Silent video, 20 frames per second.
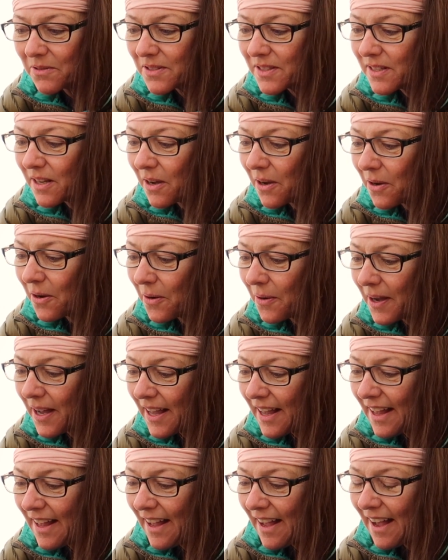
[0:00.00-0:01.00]
So
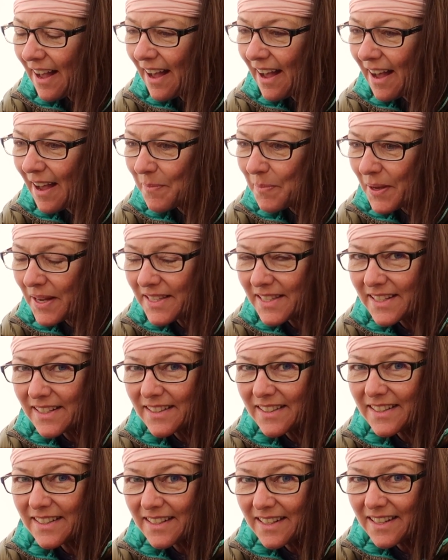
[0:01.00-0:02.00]
I
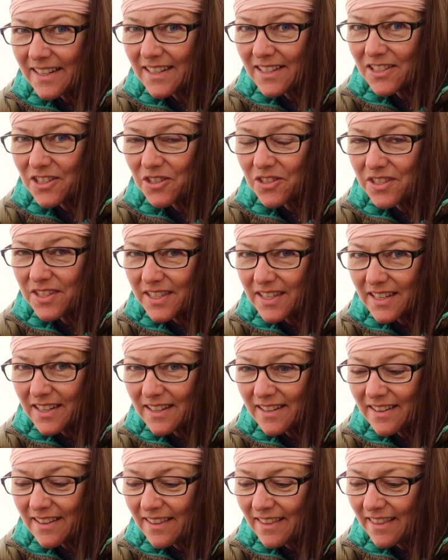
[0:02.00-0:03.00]
basically need to
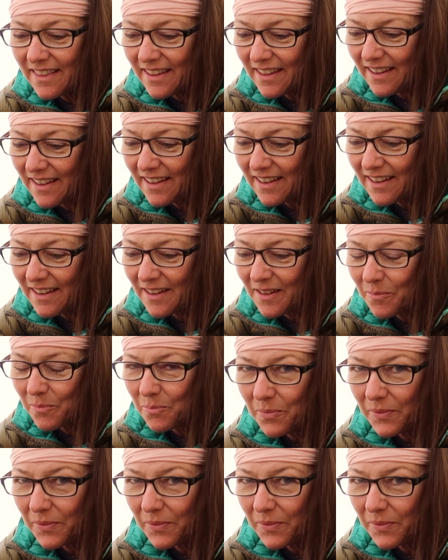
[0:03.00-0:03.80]
dig the